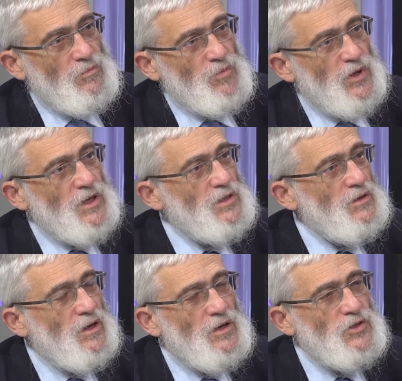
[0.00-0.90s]
But that's
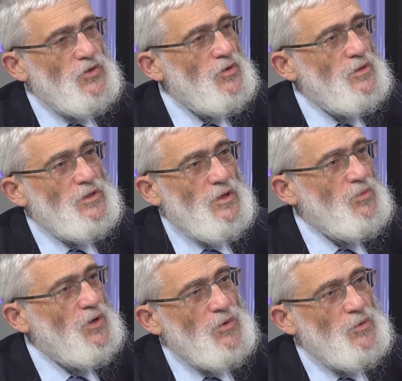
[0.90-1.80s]
an issue that some
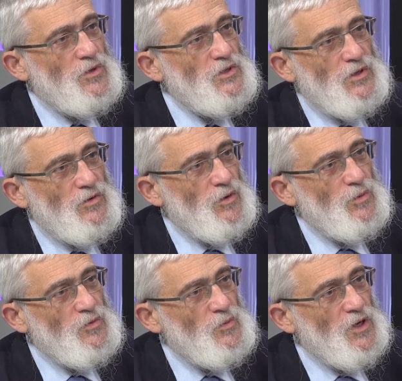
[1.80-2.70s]
people will disagree
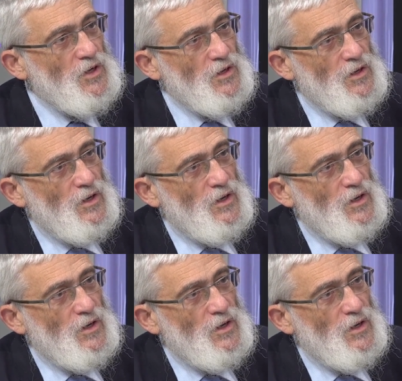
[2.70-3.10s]
with me.